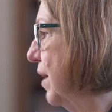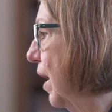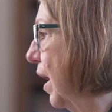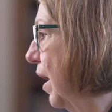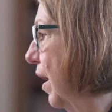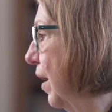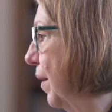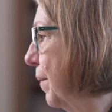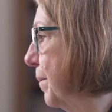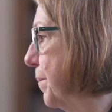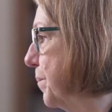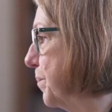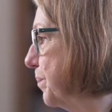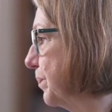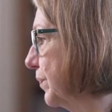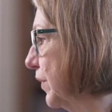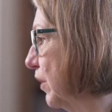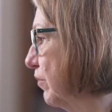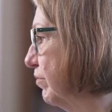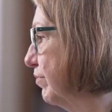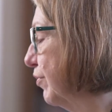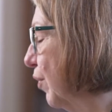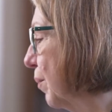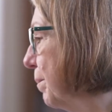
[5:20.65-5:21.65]
um,
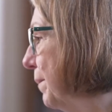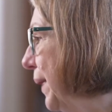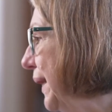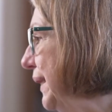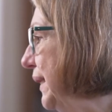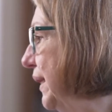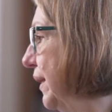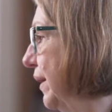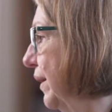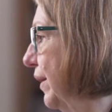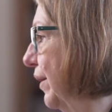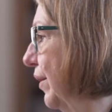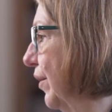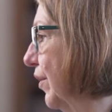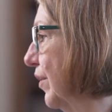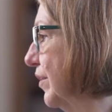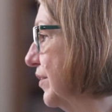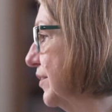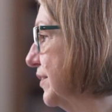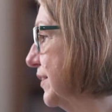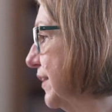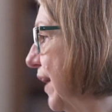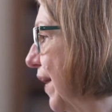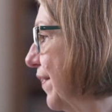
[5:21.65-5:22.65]
for many
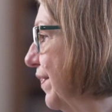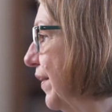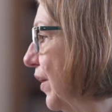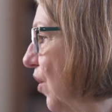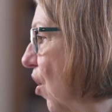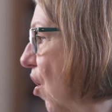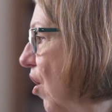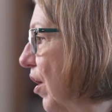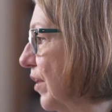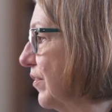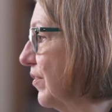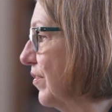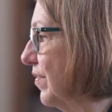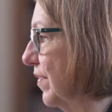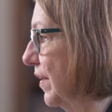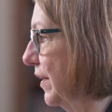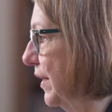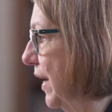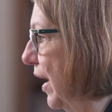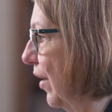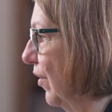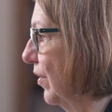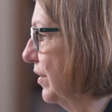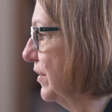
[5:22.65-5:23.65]
years, and that haunts the
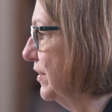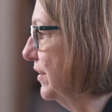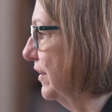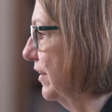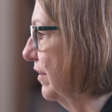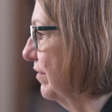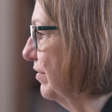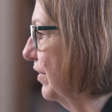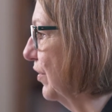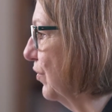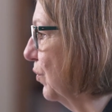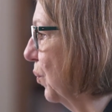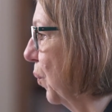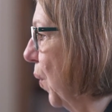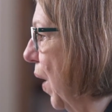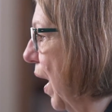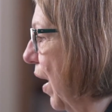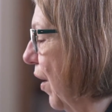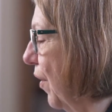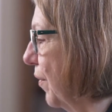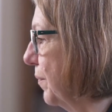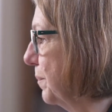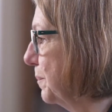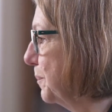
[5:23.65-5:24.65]
narrative as
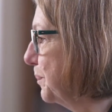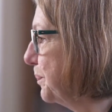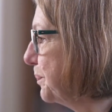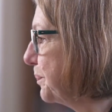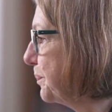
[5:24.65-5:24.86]
well.